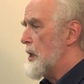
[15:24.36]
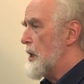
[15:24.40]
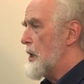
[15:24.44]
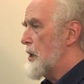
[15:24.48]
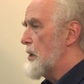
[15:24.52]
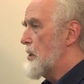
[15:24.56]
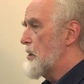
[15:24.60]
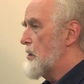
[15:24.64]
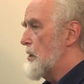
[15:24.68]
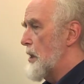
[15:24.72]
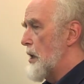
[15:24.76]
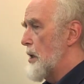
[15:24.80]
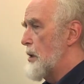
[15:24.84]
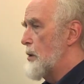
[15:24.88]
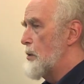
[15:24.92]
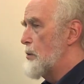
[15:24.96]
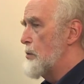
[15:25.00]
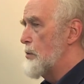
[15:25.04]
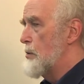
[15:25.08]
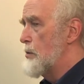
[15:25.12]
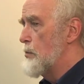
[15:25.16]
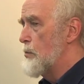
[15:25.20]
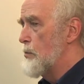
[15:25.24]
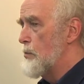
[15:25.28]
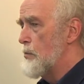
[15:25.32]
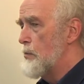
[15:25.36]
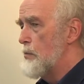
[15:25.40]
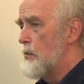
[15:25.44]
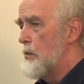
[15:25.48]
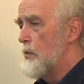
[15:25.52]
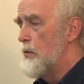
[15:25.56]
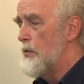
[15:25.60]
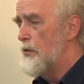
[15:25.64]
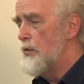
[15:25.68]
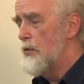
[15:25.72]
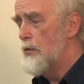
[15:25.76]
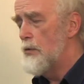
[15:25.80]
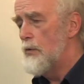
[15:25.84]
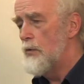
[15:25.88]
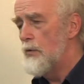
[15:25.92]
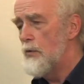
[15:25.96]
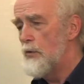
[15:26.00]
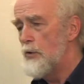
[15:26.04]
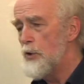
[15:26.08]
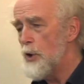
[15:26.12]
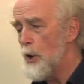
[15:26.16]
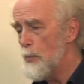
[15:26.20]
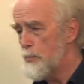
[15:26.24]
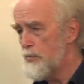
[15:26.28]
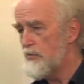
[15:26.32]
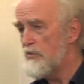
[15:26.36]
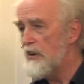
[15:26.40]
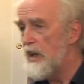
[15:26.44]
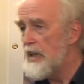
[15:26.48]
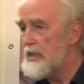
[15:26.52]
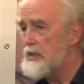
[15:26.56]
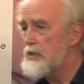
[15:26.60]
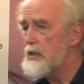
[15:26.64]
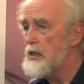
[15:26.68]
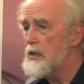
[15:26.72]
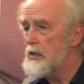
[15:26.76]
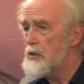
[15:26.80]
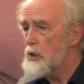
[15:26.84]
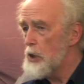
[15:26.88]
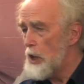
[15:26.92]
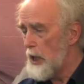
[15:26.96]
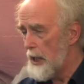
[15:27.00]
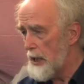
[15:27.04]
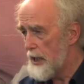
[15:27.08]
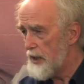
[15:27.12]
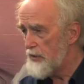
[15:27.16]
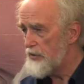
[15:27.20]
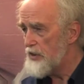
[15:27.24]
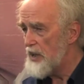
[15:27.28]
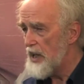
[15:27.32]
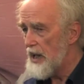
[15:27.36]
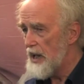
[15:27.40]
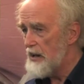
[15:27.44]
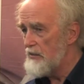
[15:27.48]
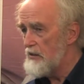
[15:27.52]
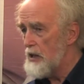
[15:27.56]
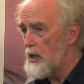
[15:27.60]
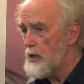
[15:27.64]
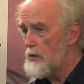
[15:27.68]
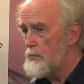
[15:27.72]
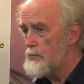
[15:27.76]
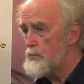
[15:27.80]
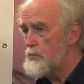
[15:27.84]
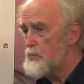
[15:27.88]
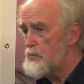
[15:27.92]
So the operator cleared the error,